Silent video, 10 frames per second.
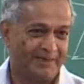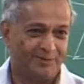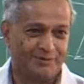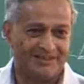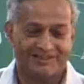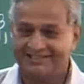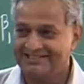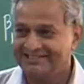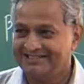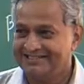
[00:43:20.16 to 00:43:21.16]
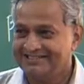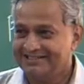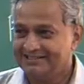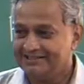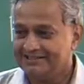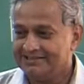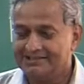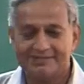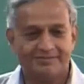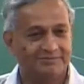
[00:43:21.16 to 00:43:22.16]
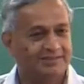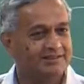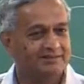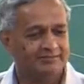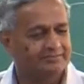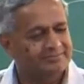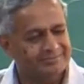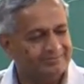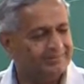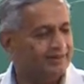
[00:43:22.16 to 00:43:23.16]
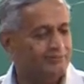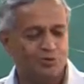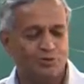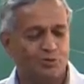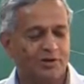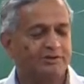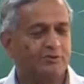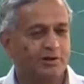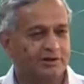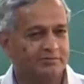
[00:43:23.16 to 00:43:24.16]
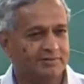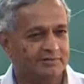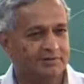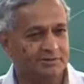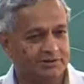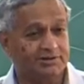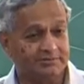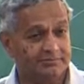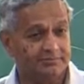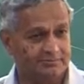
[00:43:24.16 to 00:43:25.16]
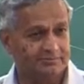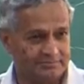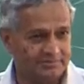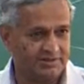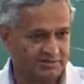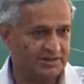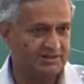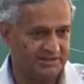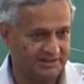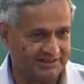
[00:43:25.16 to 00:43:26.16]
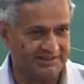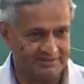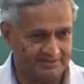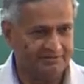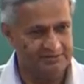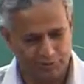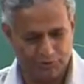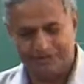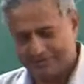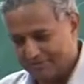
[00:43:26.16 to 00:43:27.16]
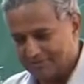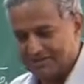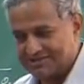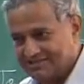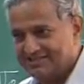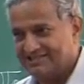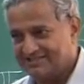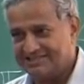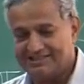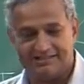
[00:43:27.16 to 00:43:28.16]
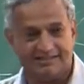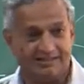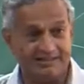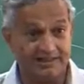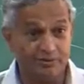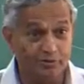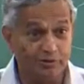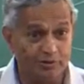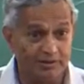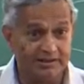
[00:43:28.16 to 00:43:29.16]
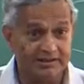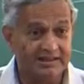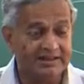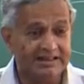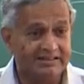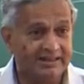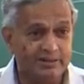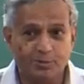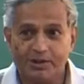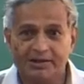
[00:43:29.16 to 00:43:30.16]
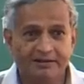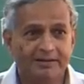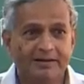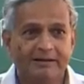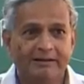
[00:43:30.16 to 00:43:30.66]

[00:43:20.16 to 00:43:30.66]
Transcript: Okay. It does within almost 1/4 of a revolution, substantial thing. We will do the time constant and the other thing. Then you will know that is why